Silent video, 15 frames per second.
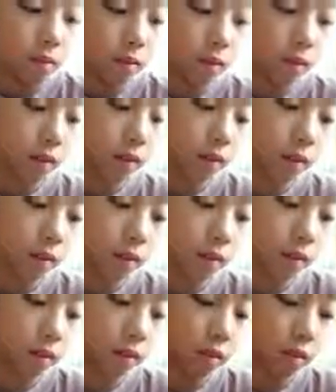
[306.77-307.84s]

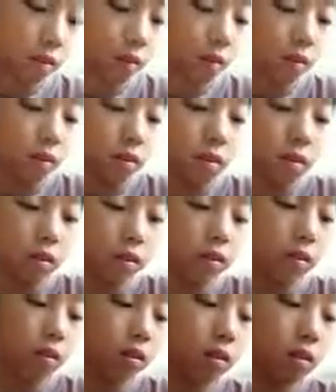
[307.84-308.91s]

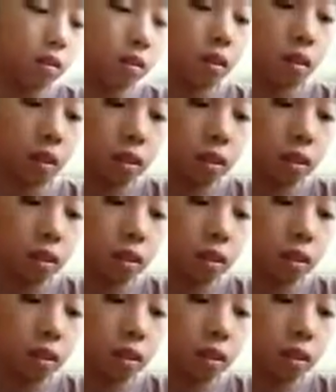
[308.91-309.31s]
(silence)